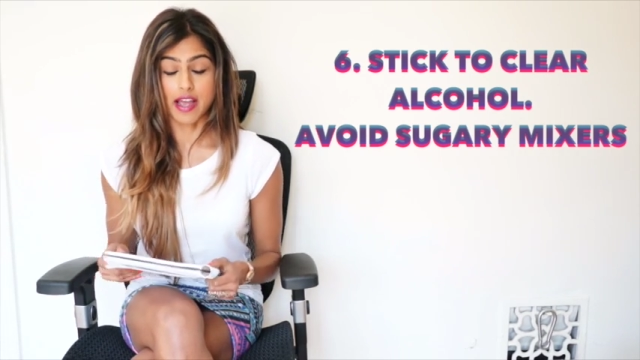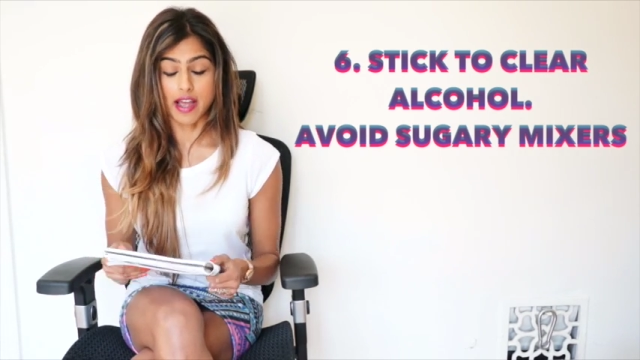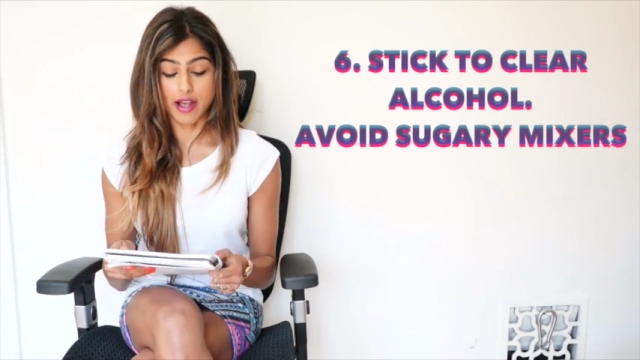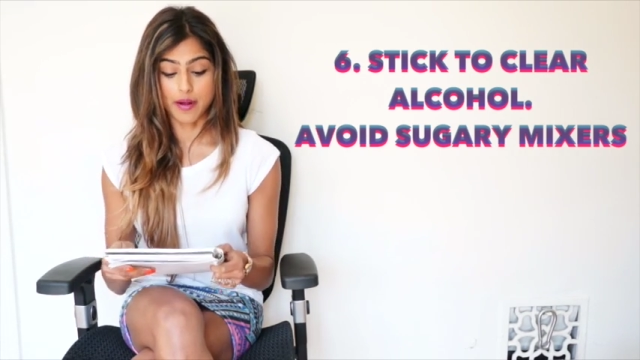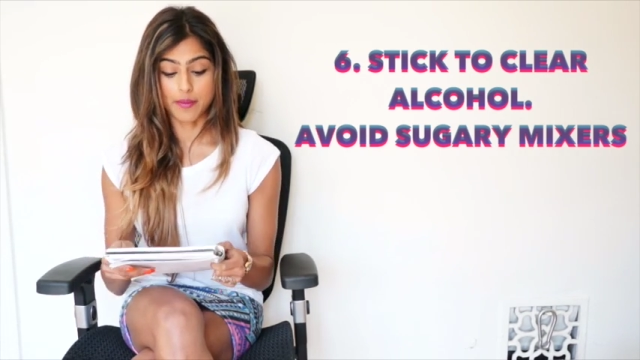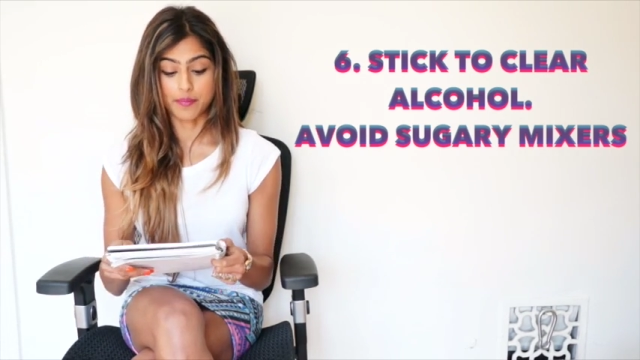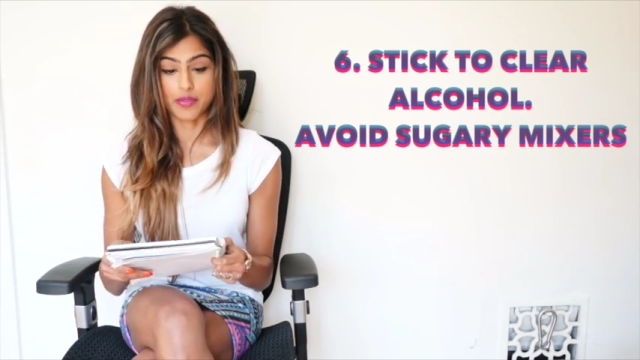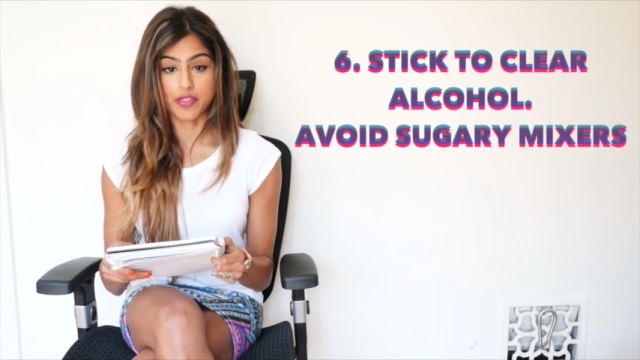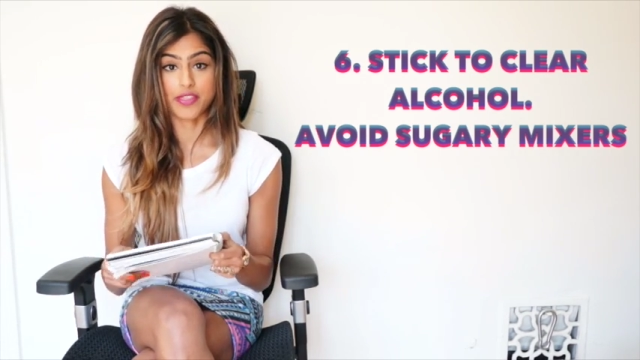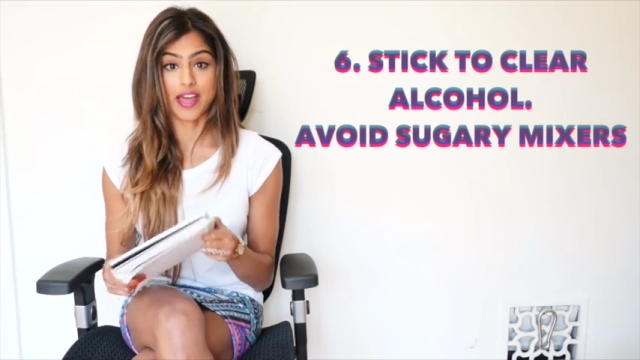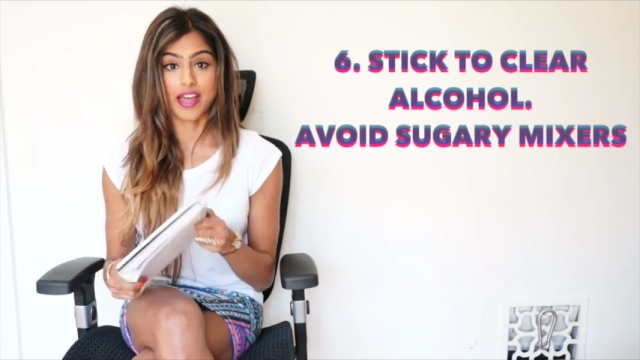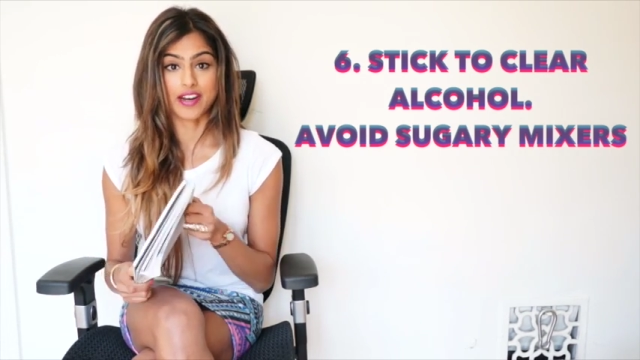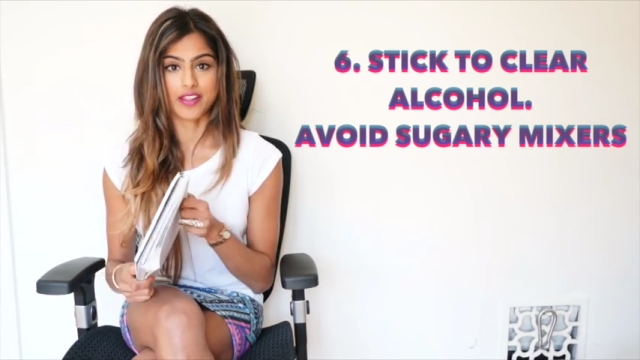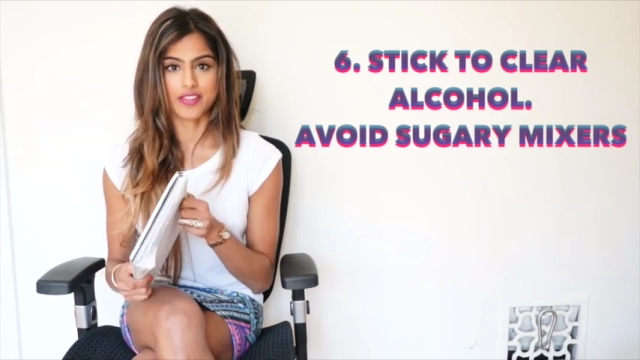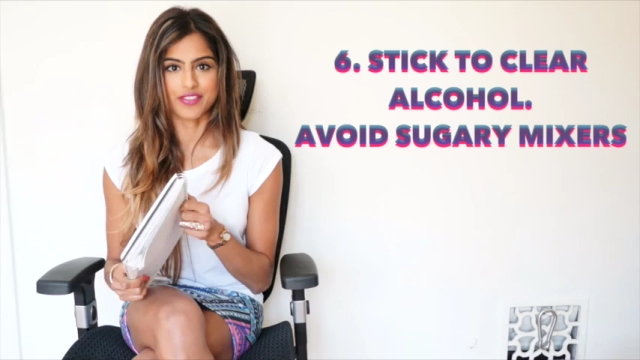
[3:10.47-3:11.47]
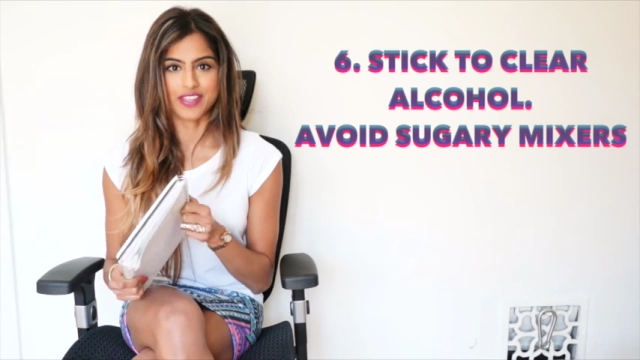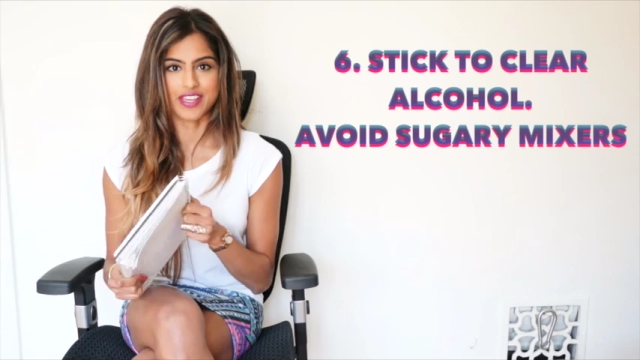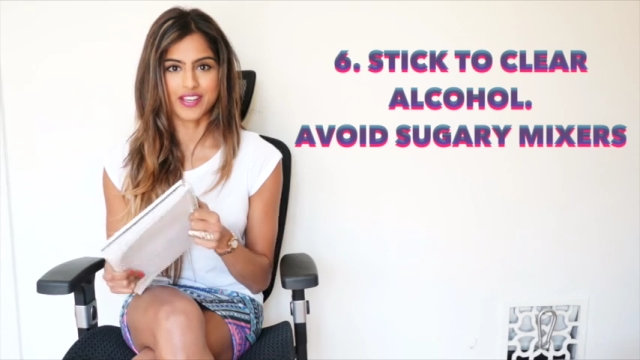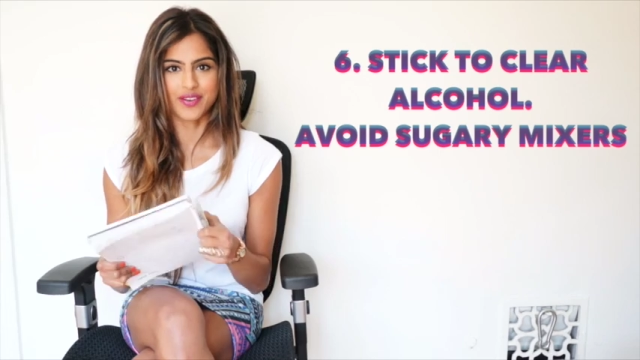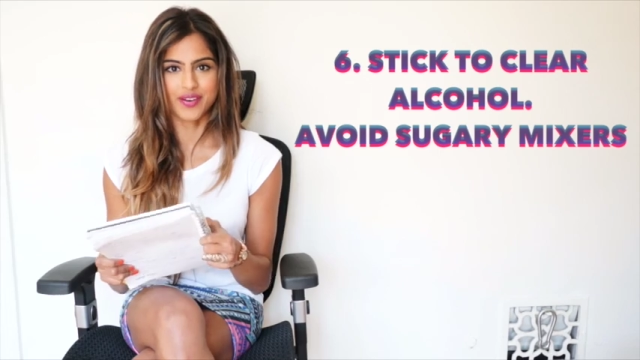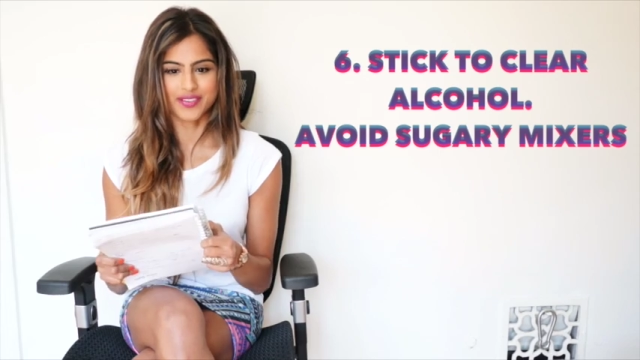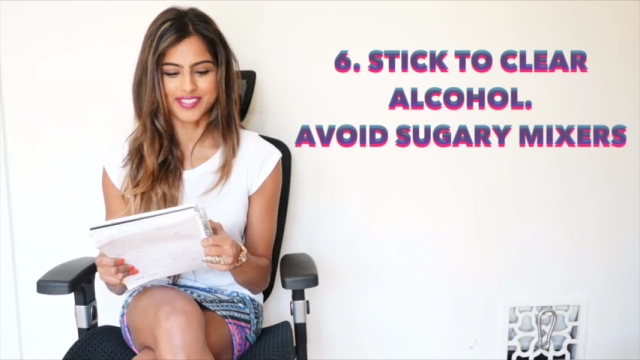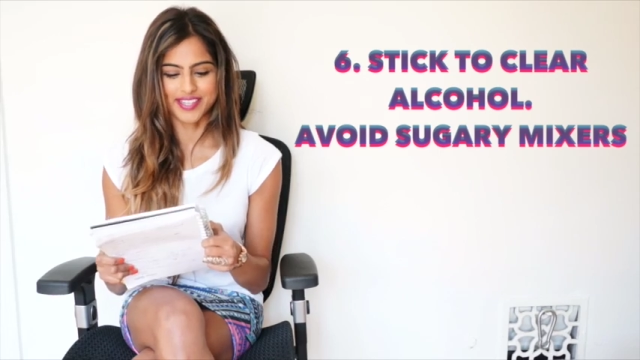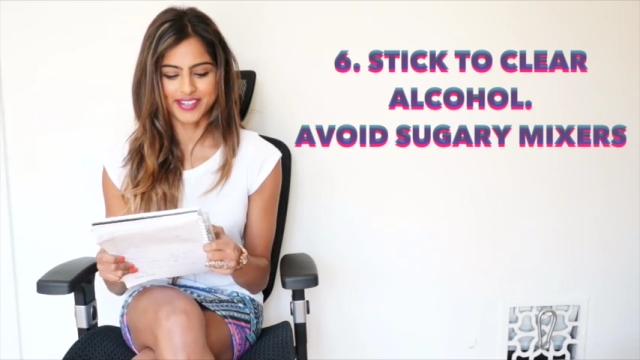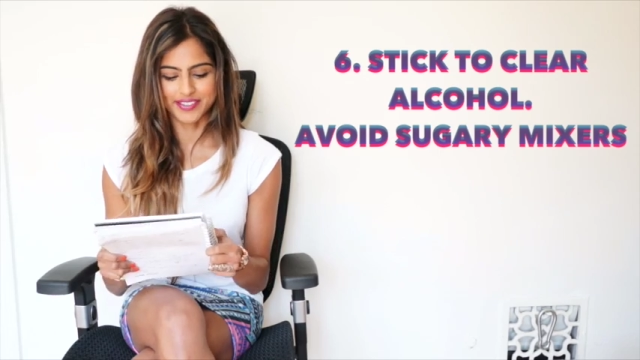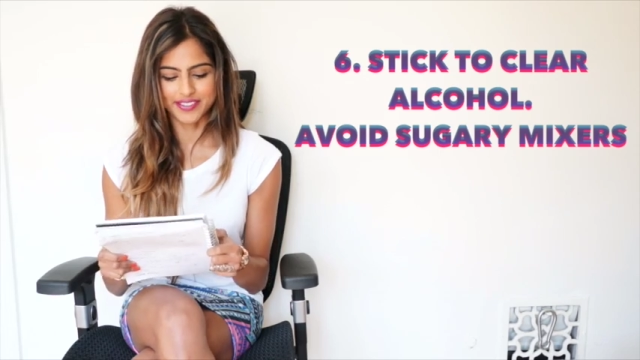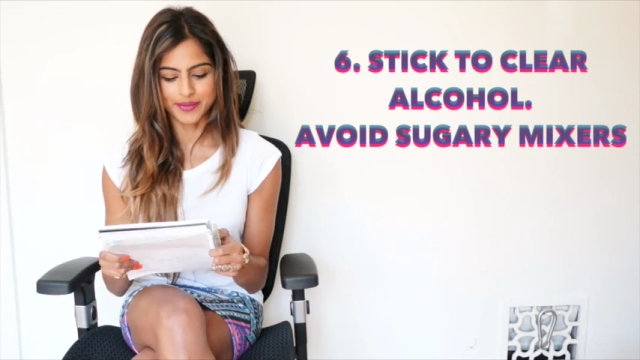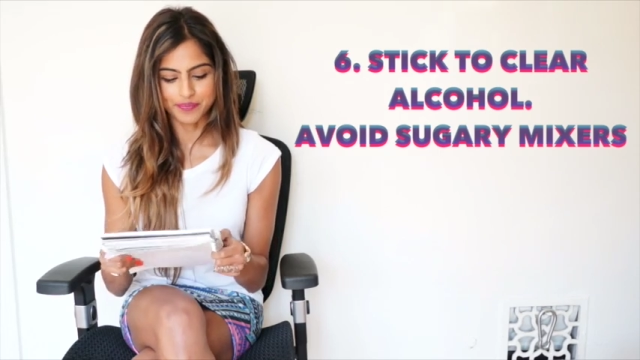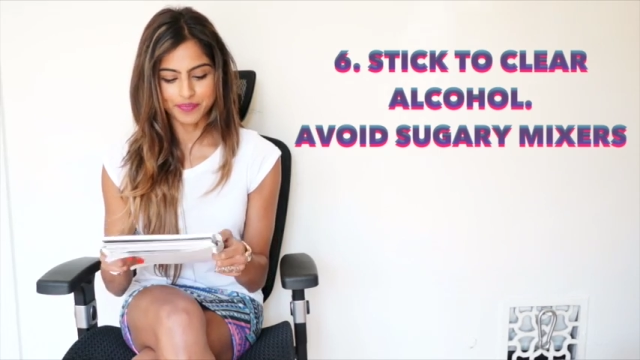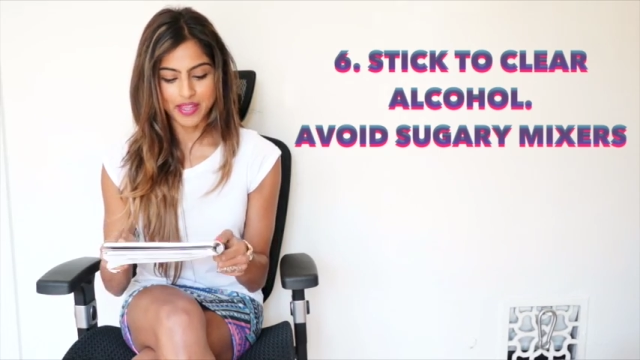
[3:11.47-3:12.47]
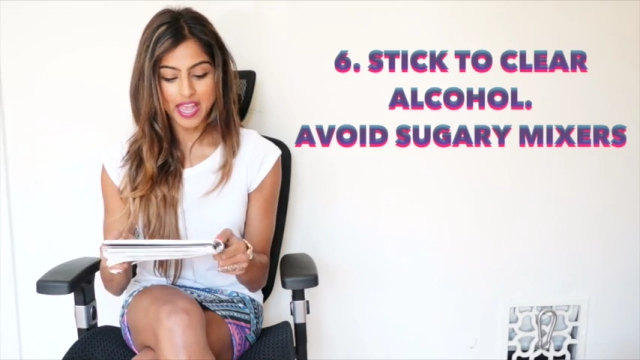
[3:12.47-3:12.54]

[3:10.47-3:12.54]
than the cocktails.